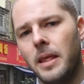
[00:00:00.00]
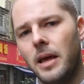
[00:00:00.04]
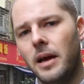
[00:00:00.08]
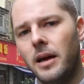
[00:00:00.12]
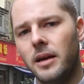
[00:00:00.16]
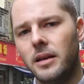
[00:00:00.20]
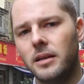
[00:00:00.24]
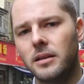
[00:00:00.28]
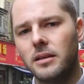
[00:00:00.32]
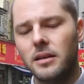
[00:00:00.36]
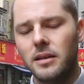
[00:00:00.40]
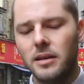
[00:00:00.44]

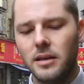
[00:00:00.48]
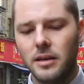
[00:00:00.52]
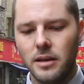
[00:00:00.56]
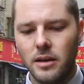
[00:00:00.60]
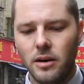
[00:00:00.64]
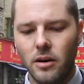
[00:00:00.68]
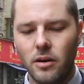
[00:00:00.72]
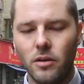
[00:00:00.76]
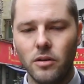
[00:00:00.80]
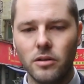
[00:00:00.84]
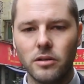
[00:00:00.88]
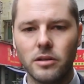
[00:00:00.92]
And
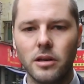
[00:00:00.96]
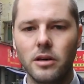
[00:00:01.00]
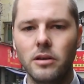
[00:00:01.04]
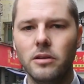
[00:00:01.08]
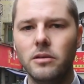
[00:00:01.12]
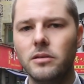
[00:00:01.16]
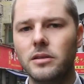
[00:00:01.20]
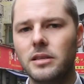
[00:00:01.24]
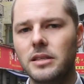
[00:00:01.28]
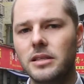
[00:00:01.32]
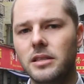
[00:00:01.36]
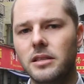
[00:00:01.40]

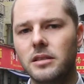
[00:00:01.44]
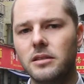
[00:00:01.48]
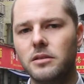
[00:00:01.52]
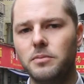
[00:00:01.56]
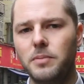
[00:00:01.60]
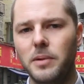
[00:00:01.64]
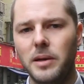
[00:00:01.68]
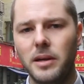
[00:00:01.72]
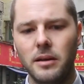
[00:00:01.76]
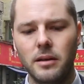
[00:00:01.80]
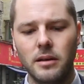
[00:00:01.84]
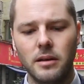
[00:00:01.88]
although this
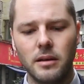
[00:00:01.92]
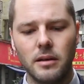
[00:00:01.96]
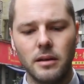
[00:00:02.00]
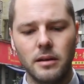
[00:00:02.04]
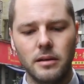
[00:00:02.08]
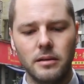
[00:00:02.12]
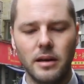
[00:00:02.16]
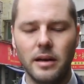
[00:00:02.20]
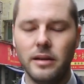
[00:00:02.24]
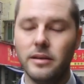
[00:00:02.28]
has been